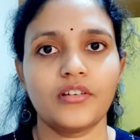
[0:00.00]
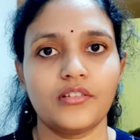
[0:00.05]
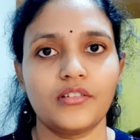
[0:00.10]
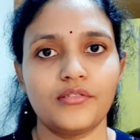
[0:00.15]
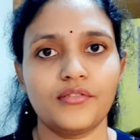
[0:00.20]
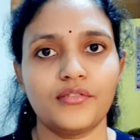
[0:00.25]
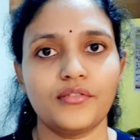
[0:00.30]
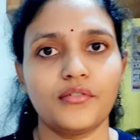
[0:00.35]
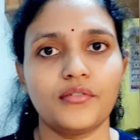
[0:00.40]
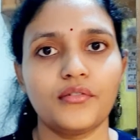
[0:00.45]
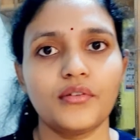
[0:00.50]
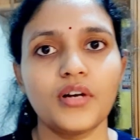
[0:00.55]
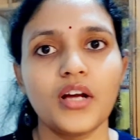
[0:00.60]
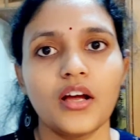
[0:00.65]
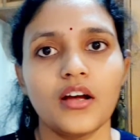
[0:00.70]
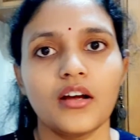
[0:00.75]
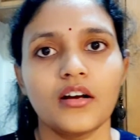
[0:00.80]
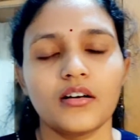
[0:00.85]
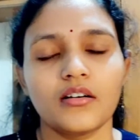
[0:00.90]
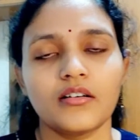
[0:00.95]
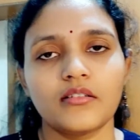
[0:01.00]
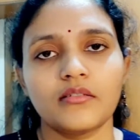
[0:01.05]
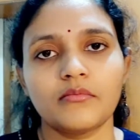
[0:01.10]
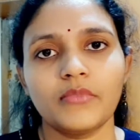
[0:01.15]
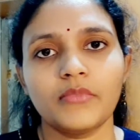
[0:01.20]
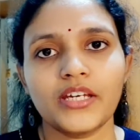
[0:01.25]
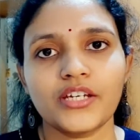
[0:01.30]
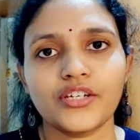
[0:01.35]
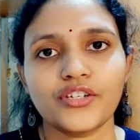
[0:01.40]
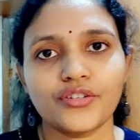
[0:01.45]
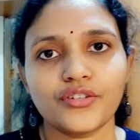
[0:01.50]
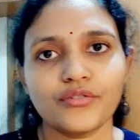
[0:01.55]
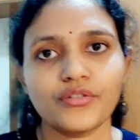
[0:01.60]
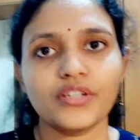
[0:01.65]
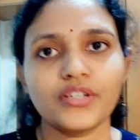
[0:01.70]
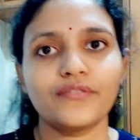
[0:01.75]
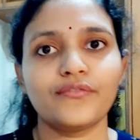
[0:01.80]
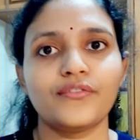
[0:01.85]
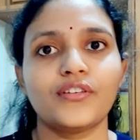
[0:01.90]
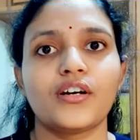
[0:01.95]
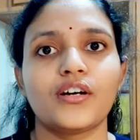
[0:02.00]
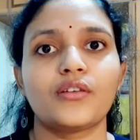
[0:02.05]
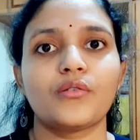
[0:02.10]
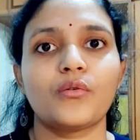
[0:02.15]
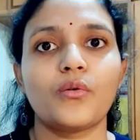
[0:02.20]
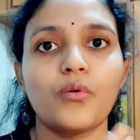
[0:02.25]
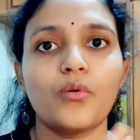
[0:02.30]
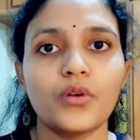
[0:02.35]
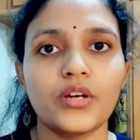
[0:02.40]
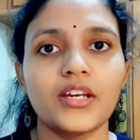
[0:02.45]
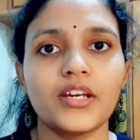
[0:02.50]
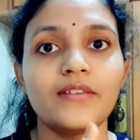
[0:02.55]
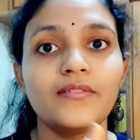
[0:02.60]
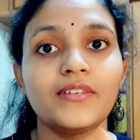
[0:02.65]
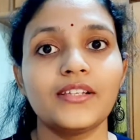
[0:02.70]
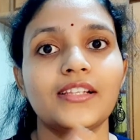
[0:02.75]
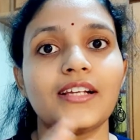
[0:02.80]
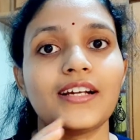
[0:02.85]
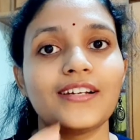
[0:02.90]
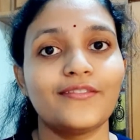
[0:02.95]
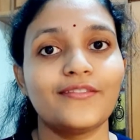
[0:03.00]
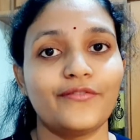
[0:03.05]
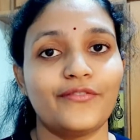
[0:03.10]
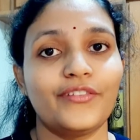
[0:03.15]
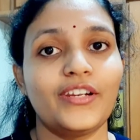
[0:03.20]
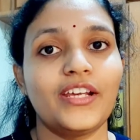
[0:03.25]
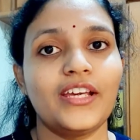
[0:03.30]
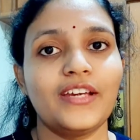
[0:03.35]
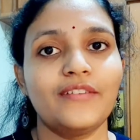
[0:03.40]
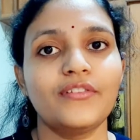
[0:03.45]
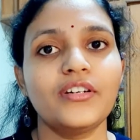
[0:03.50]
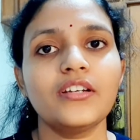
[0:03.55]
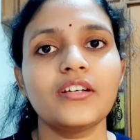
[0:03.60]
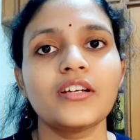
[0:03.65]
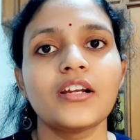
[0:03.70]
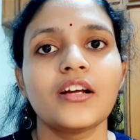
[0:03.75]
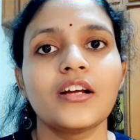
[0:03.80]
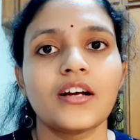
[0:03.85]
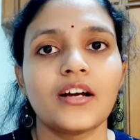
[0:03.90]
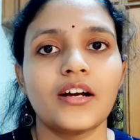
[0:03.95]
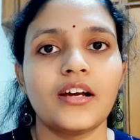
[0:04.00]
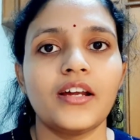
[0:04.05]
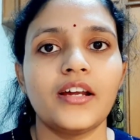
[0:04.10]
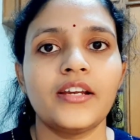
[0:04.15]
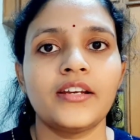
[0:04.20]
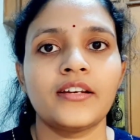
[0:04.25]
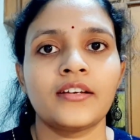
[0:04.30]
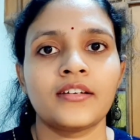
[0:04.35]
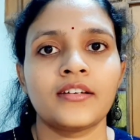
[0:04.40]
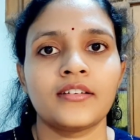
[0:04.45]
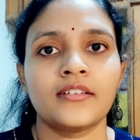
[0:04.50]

So make sure if you are okay with that flavor, and